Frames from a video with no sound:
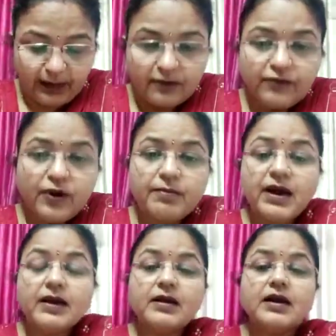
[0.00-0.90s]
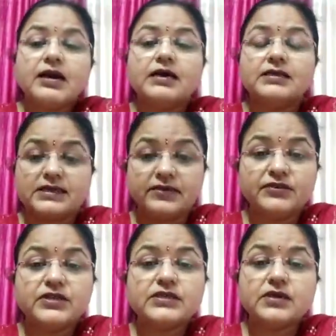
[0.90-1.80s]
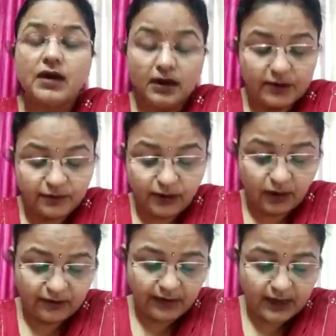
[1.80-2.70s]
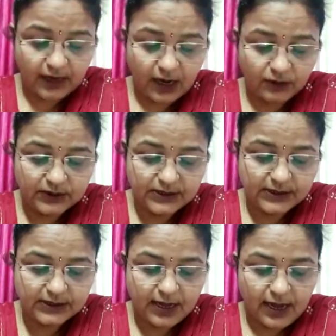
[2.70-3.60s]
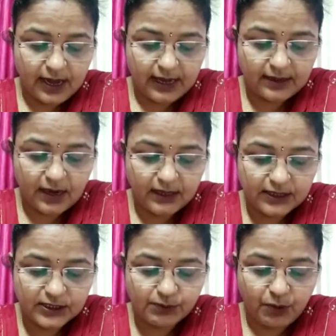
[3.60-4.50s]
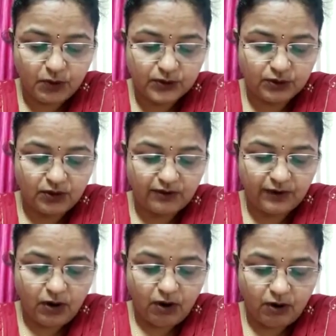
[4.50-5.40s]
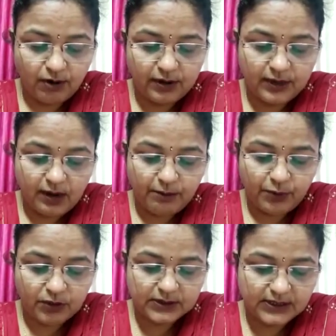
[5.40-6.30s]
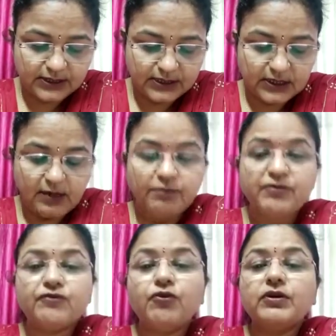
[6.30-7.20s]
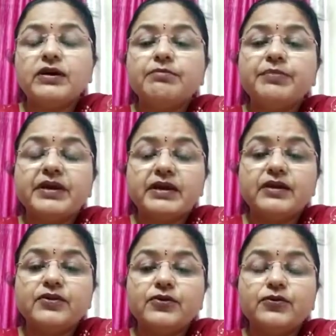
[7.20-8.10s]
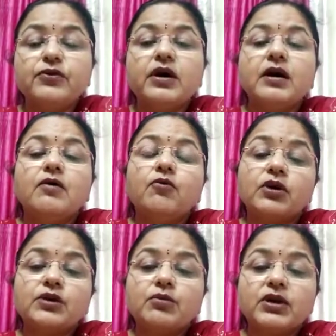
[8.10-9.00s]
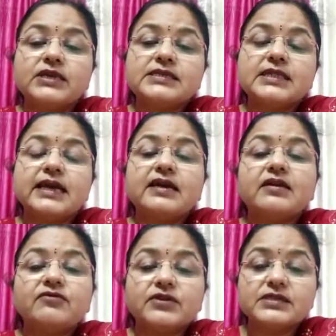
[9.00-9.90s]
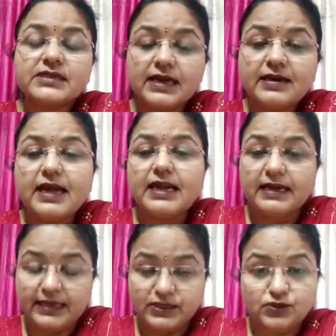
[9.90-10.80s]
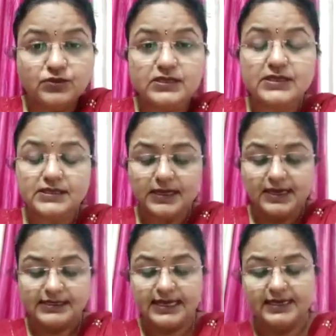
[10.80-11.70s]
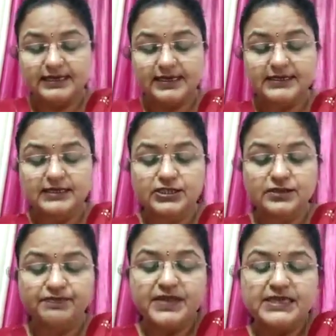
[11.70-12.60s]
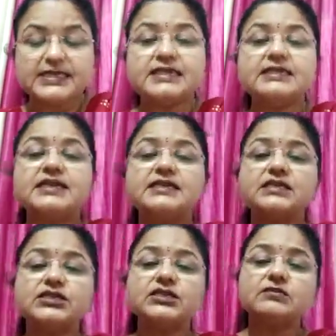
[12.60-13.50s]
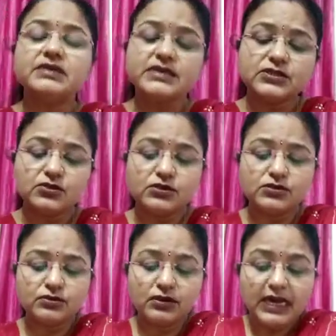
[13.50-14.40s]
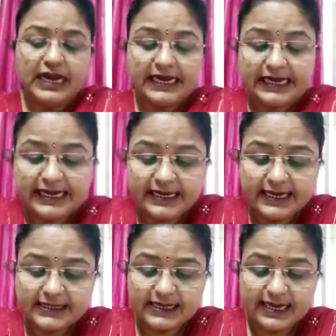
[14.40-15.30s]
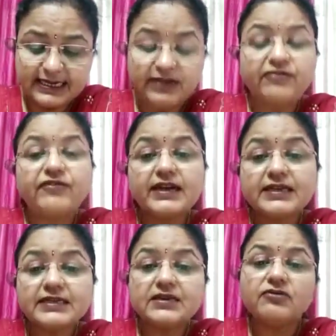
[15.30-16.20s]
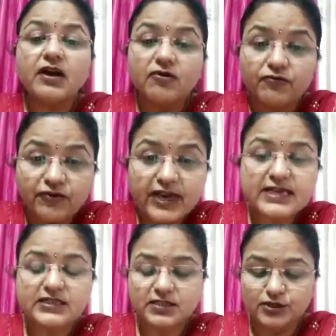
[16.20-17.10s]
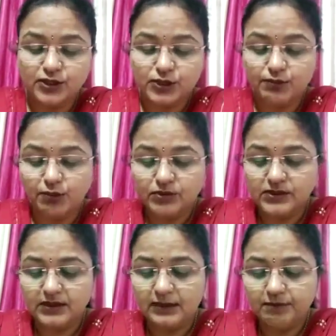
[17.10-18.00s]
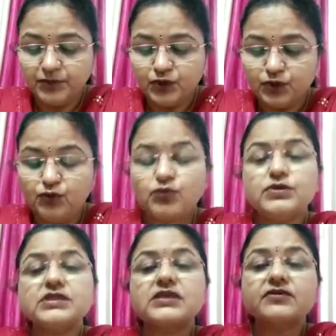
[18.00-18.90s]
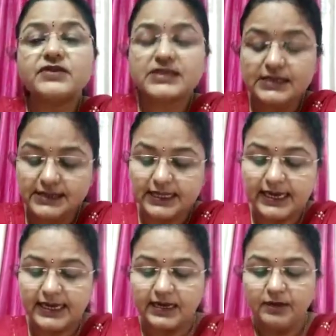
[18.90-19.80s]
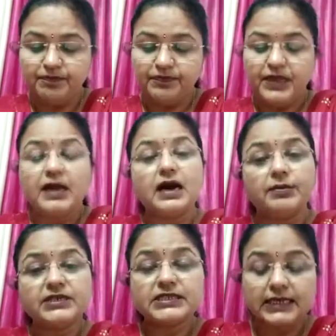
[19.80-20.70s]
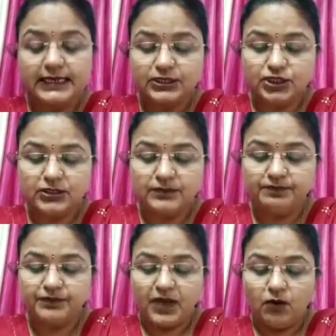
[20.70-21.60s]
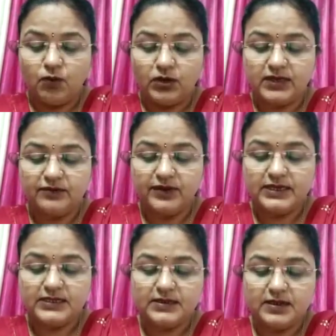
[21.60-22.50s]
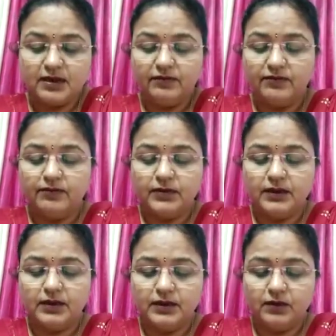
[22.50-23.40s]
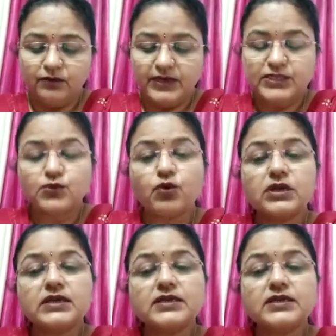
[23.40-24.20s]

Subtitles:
from our sewers of our houses and are disposed of or processed before dumping into water bodies like rivers and lakes. So this is sanitization. Sanitization means also cleanness and effective waste disposal through services like garbage collection, water waste, wastewater